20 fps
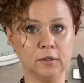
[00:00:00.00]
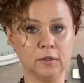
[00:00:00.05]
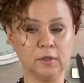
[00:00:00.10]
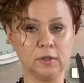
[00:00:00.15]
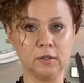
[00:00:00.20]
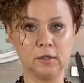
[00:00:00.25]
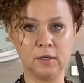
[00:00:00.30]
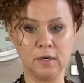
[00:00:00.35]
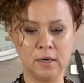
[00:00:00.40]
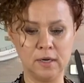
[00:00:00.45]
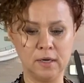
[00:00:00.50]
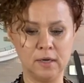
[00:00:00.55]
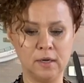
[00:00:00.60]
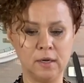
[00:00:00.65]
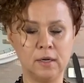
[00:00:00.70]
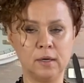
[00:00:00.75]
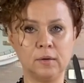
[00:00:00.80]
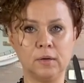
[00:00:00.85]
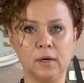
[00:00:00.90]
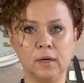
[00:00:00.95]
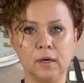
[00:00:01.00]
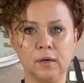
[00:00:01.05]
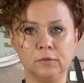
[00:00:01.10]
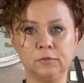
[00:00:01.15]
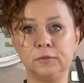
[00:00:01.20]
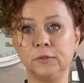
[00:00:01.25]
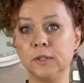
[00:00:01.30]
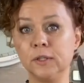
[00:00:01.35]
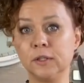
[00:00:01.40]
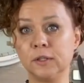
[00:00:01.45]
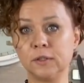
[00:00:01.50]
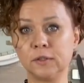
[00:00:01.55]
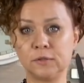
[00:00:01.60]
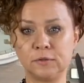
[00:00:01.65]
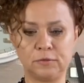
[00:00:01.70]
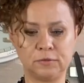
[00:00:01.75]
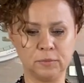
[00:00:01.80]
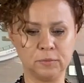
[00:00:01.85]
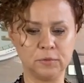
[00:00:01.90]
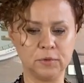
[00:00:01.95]
your
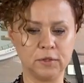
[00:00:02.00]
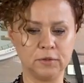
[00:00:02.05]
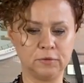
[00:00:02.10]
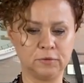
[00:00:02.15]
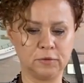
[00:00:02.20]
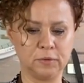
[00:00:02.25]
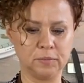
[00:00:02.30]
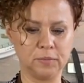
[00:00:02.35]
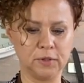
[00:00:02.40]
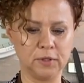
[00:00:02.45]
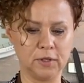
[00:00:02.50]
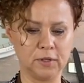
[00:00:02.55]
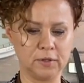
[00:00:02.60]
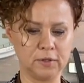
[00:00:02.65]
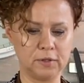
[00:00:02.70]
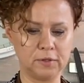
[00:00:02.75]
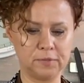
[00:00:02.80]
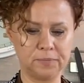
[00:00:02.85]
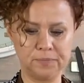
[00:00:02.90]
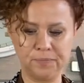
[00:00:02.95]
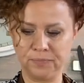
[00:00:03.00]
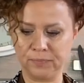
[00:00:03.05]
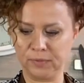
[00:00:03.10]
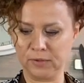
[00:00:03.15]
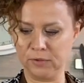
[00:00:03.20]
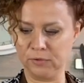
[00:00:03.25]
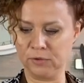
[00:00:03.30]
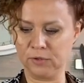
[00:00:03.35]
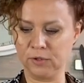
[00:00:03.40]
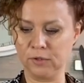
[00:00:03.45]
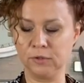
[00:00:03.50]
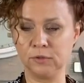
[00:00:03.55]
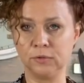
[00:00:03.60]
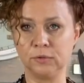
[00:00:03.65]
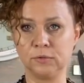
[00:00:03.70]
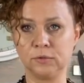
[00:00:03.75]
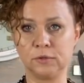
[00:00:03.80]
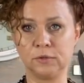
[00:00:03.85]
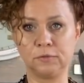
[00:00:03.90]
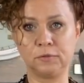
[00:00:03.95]
fillings from one from the other. You can
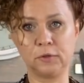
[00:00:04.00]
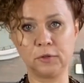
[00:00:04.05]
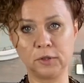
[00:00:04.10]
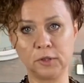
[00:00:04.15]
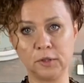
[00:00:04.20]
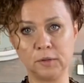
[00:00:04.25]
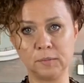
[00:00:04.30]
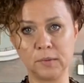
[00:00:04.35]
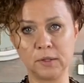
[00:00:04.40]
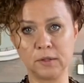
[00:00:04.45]
use the forking